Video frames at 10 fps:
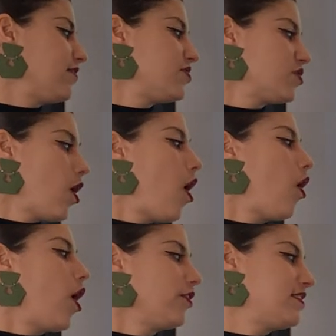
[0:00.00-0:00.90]
the skull,
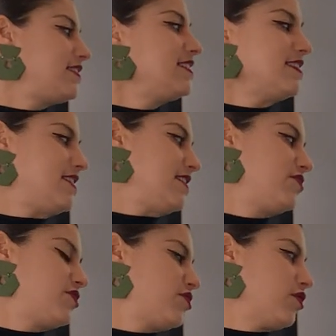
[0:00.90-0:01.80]
artists did this
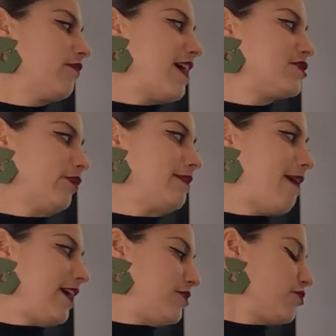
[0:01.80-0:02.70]
to serve as
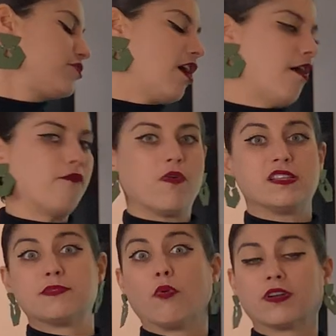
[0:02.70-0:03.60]
reminders of
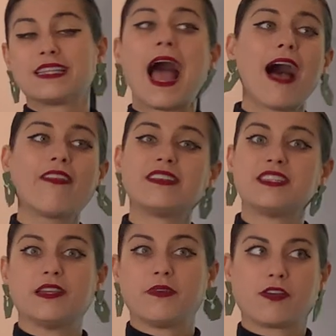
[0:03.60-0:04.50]
one's mortality.
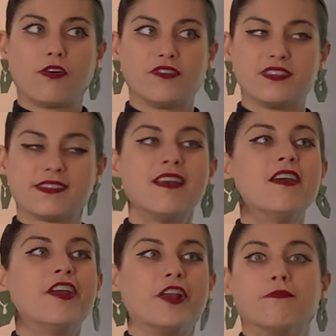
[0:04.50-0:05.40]
We call this
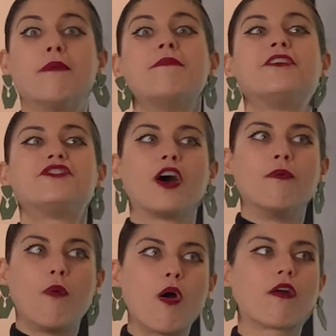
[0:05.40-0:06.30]
you know, memento
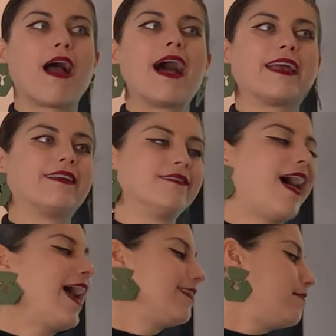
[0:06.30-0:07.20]
mori in
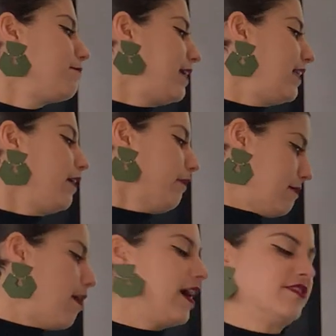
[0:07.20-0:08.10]
Latin, meaning
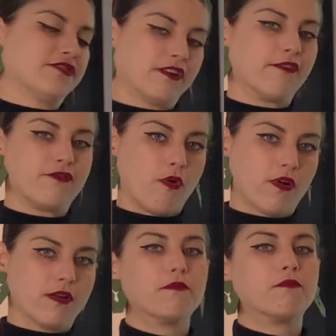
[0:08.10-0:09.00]
reminder of
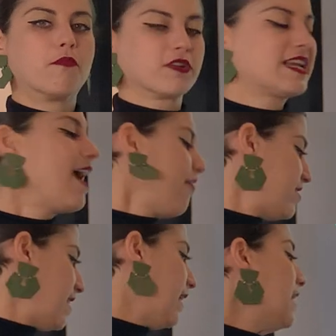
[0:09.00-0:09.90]
your
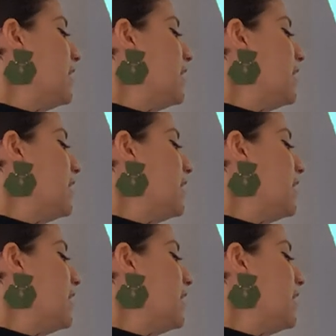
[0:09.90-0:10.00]
mortality.